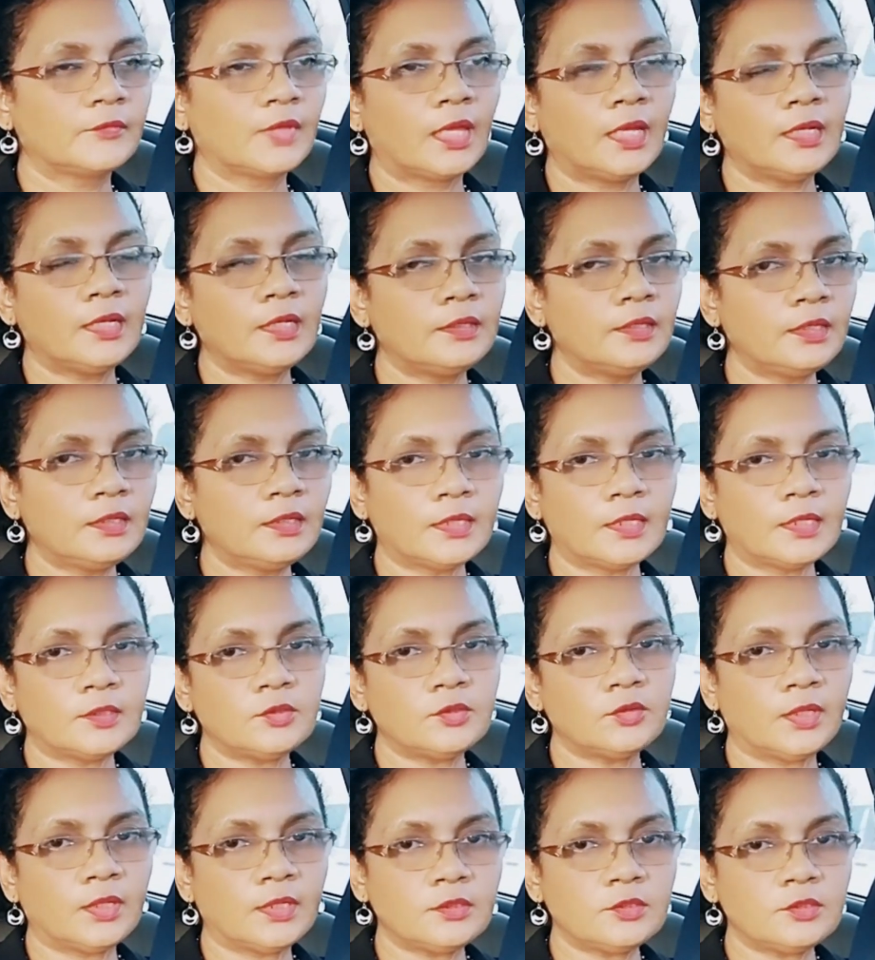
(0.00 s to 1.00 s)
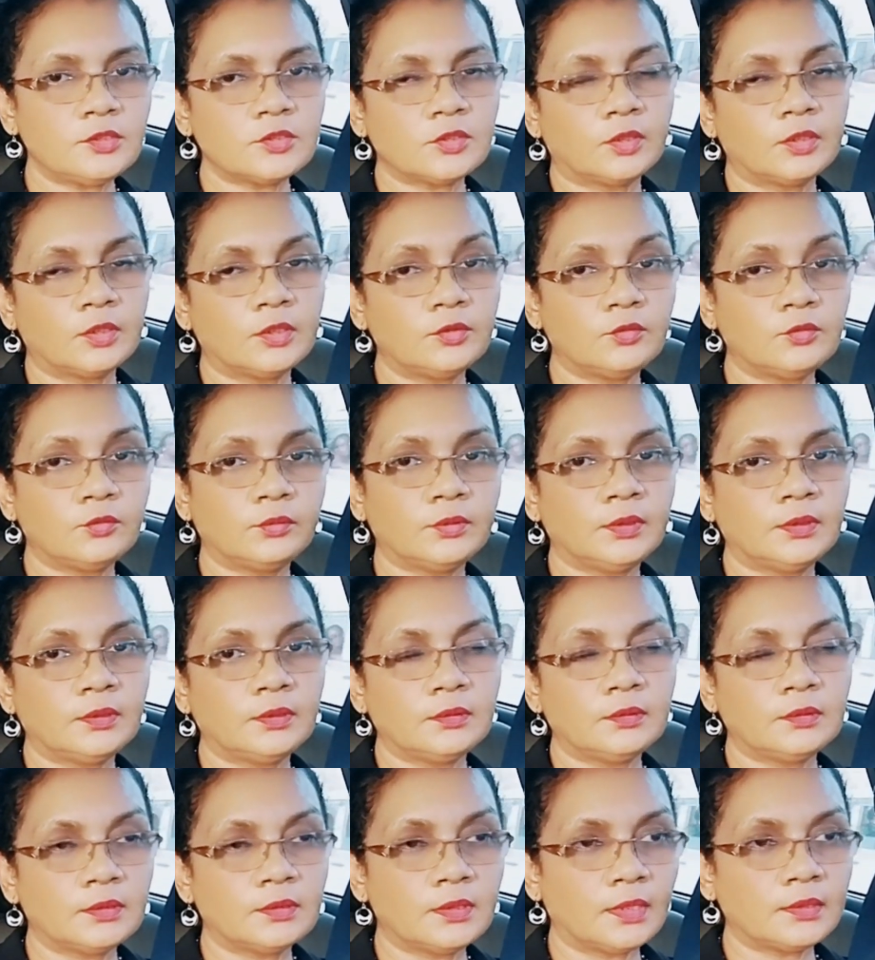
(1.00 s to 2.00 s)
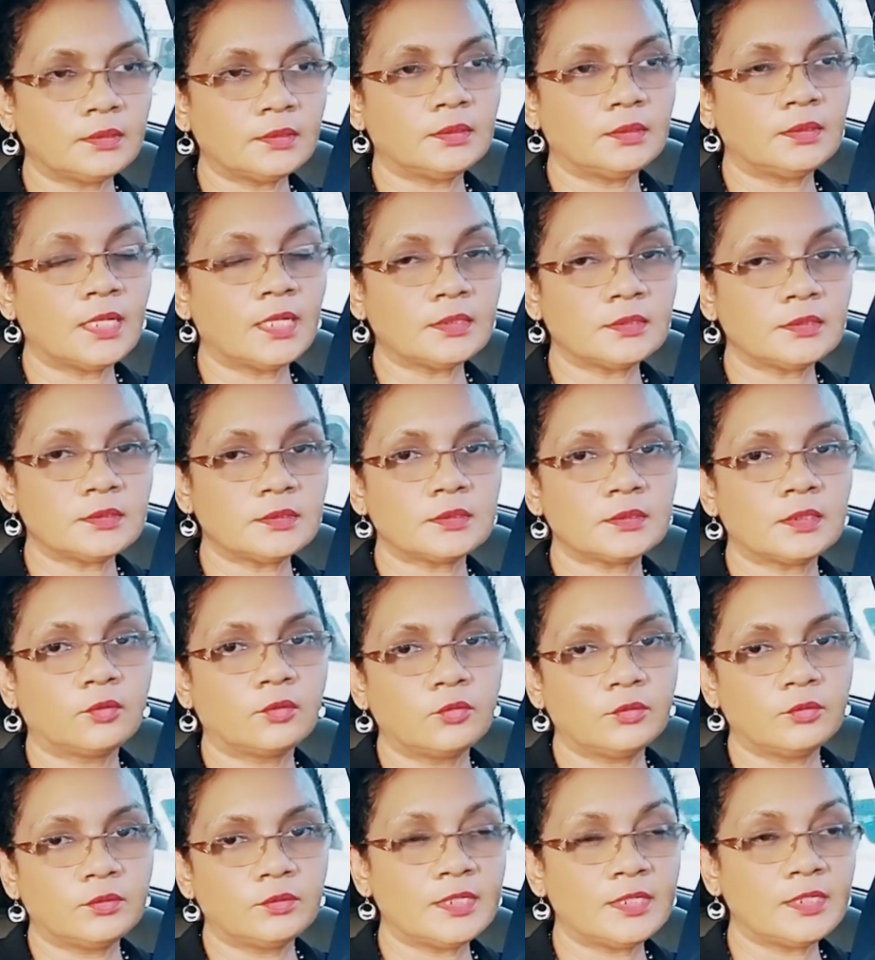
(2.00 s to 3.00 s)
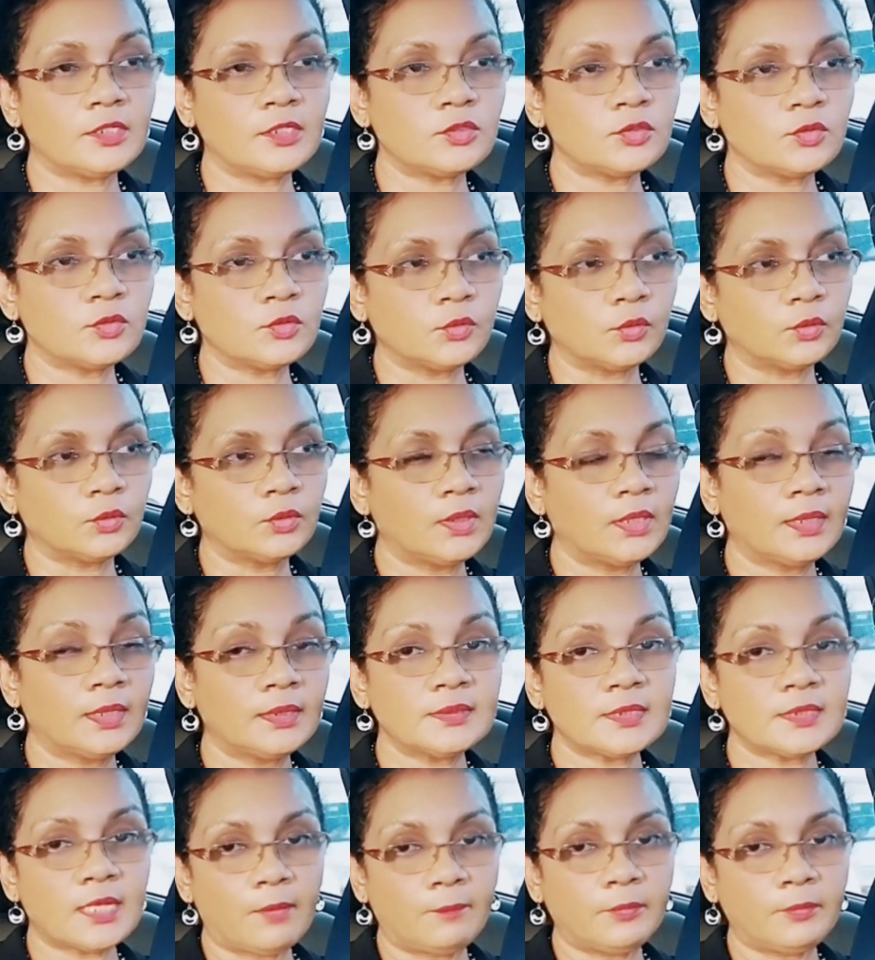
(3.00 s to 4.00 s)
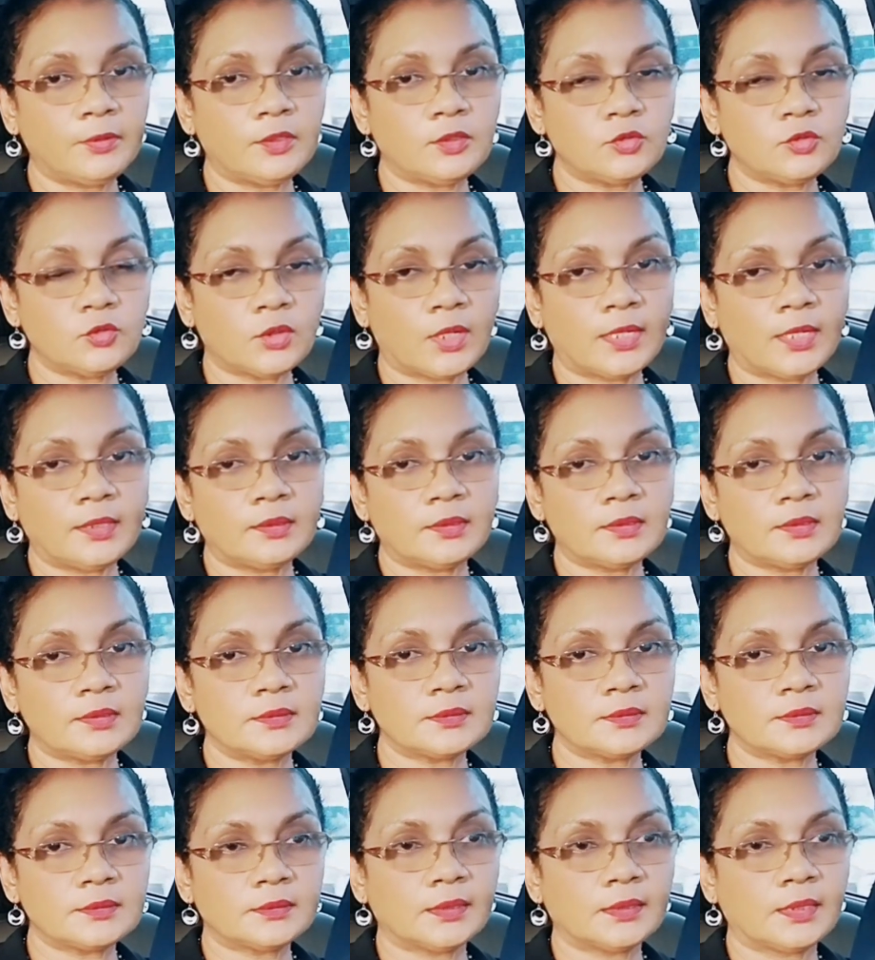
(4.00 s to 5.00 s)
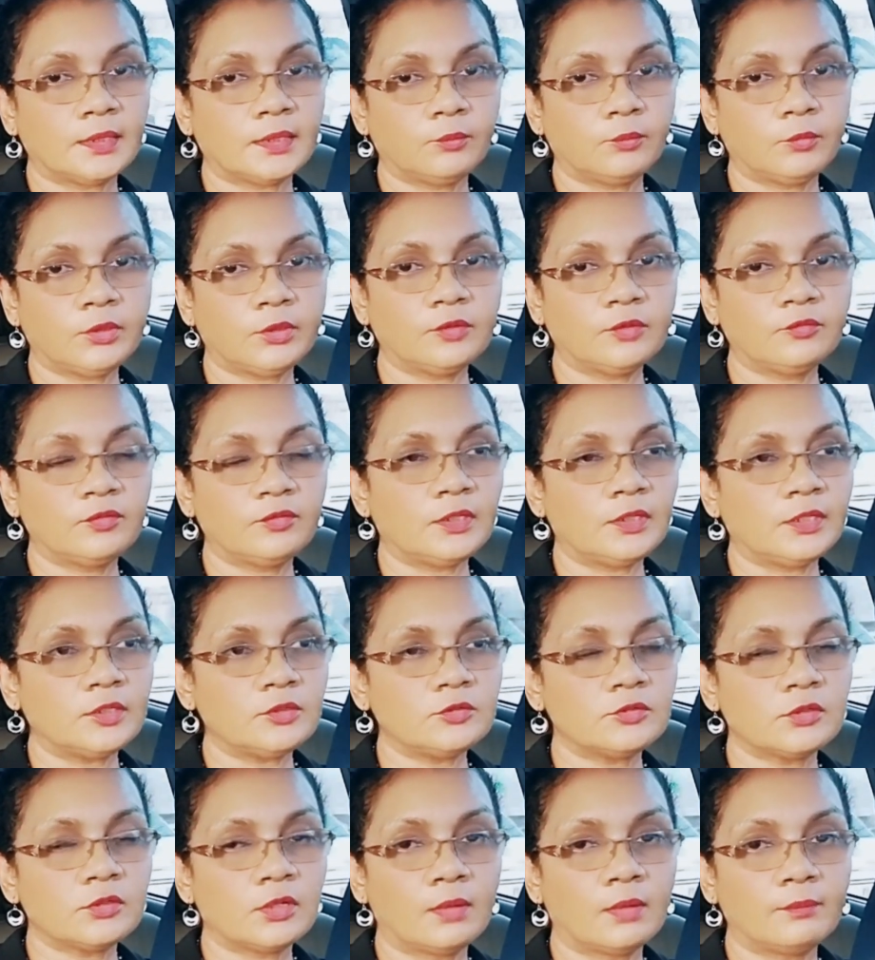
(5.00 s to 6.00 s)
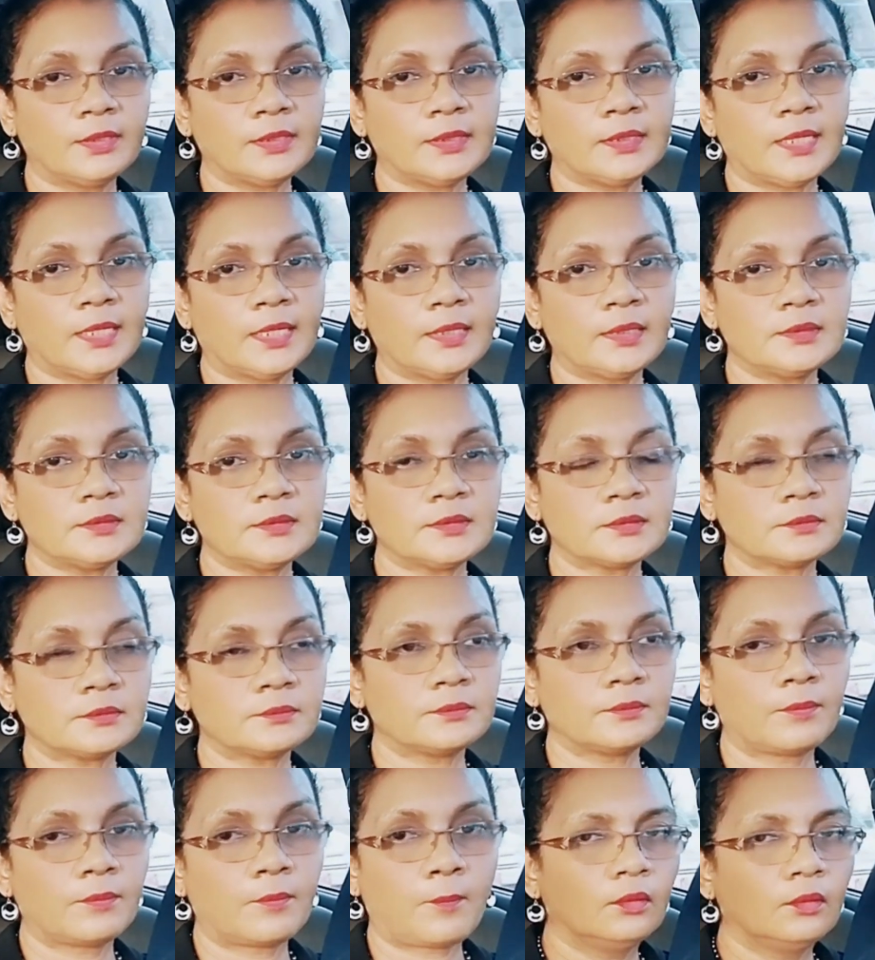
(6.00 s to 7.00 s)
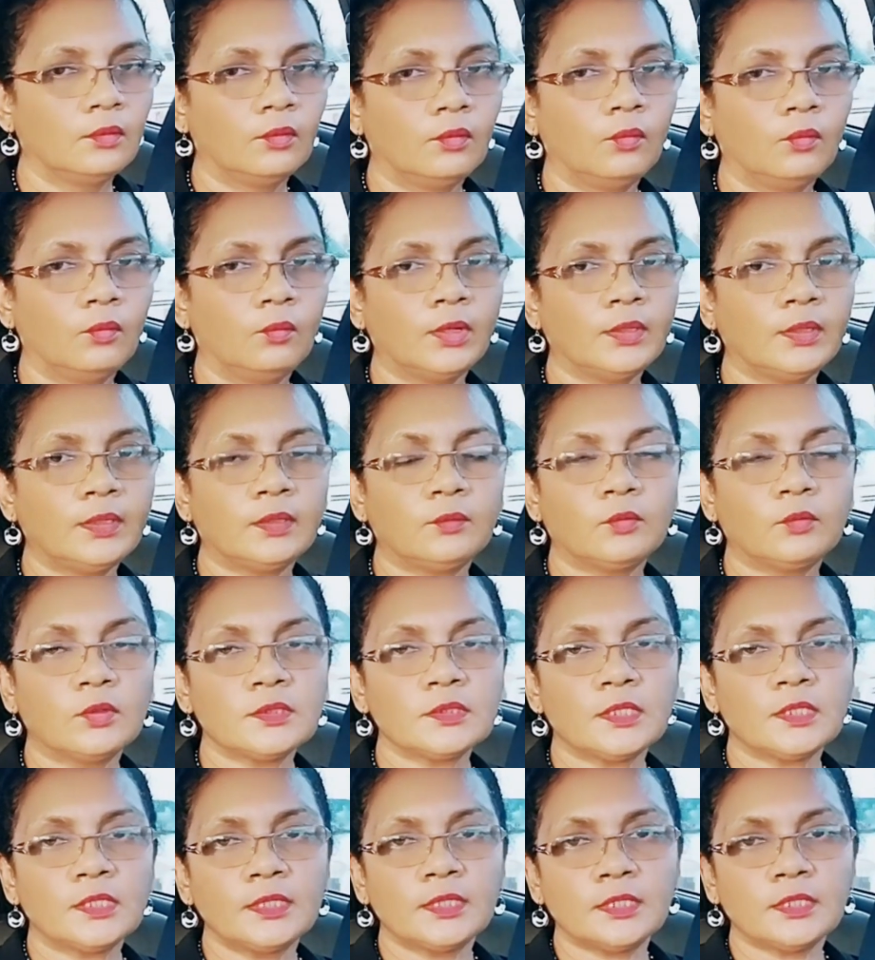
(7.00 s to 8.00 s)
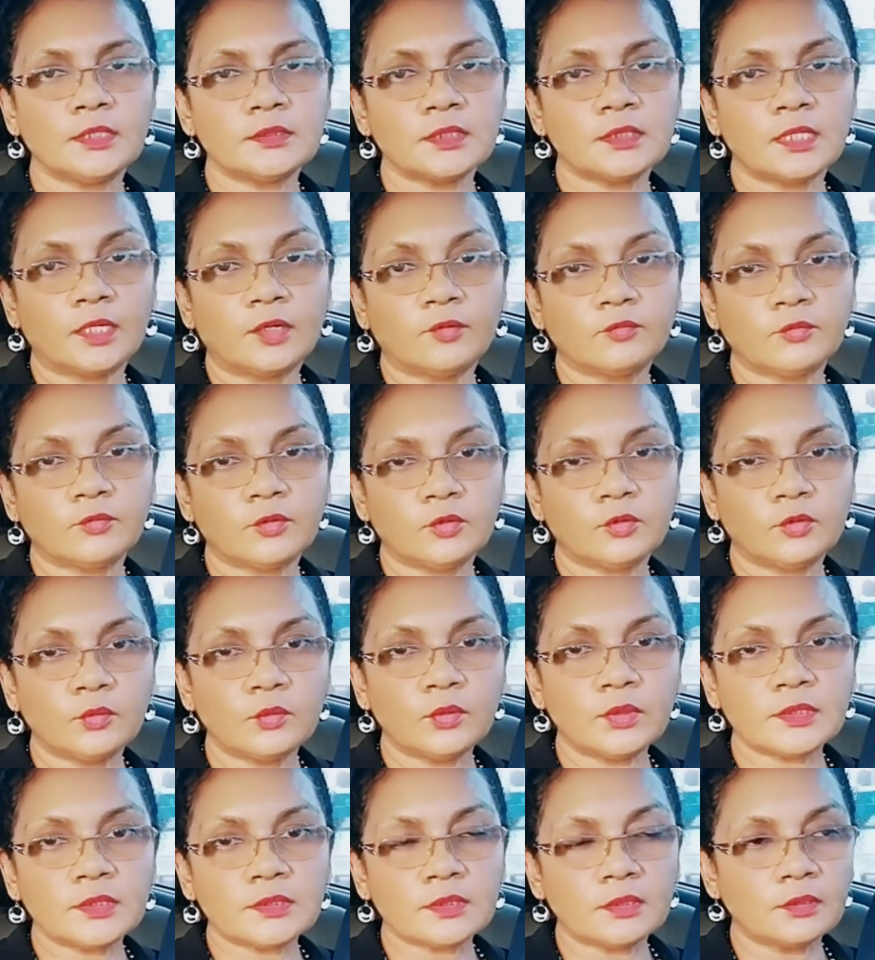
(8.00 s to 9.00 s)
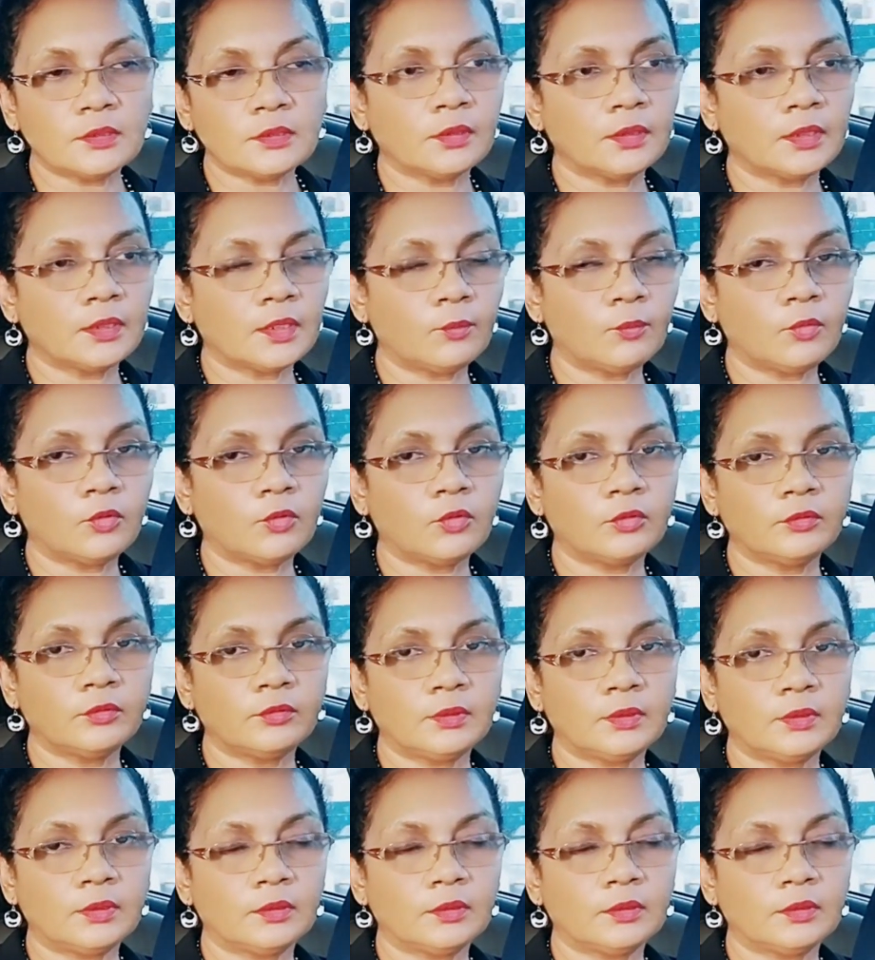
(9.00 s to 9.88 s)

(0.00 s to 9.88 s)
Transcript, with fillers: anything that you enjoy doing, that that's a good thing to tap into at this time when you're feeling traumatized. One, one of the things you have to do is learn about